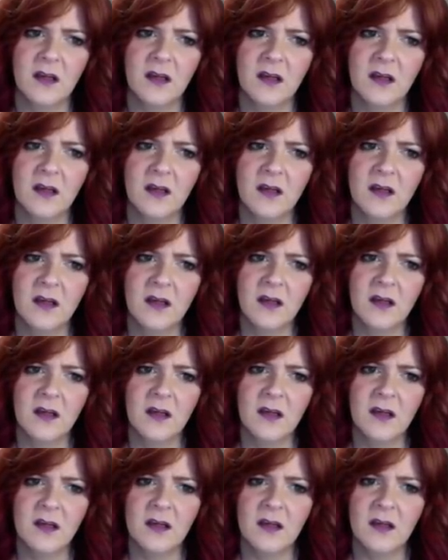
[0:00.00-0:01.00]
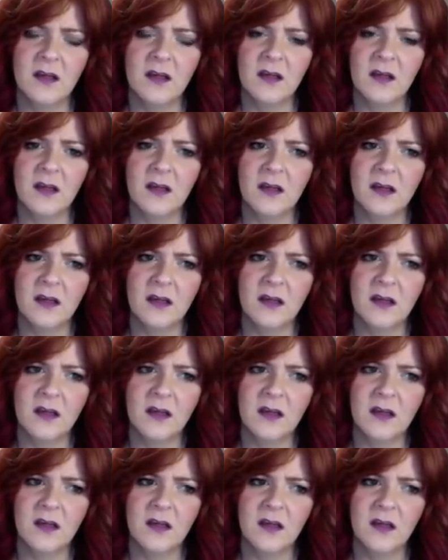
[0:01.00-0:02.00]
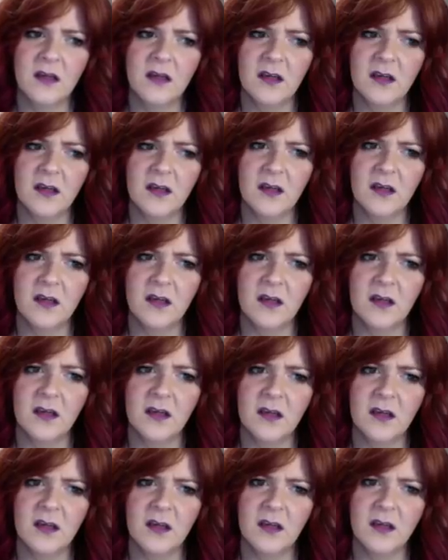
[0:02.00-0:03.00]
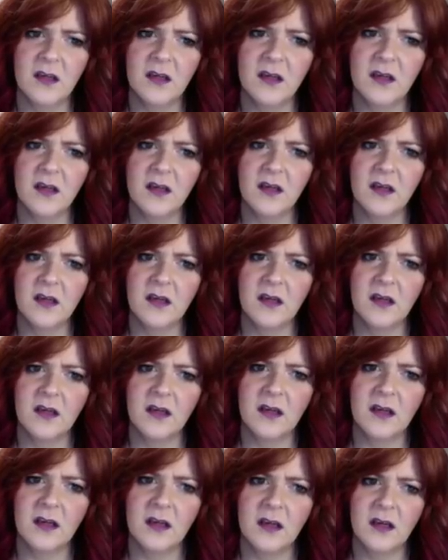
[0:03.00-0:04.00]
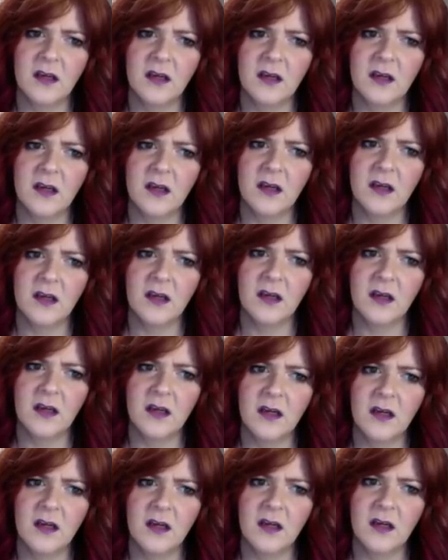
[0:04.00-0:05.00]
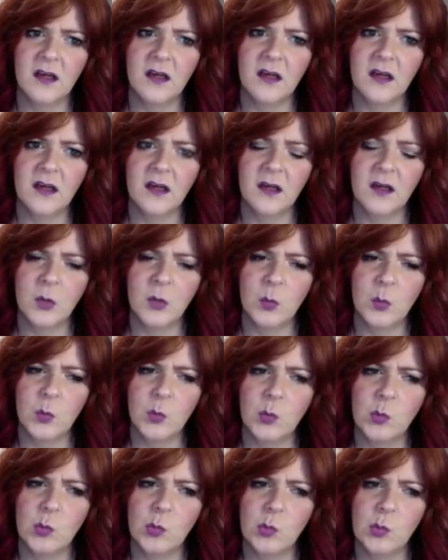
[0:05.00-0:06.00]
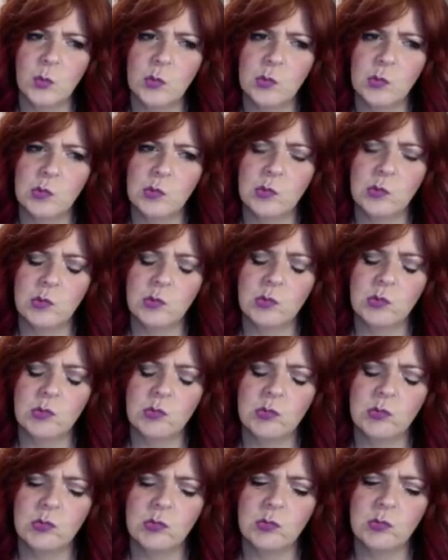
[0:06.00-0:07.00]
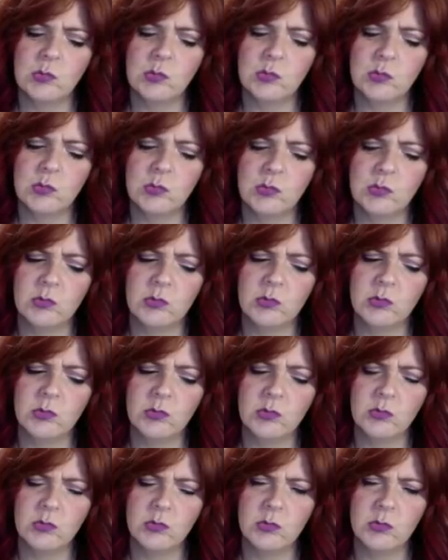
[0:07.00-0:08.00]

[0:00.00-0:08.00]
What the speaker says: No words are spoken by the person on screen.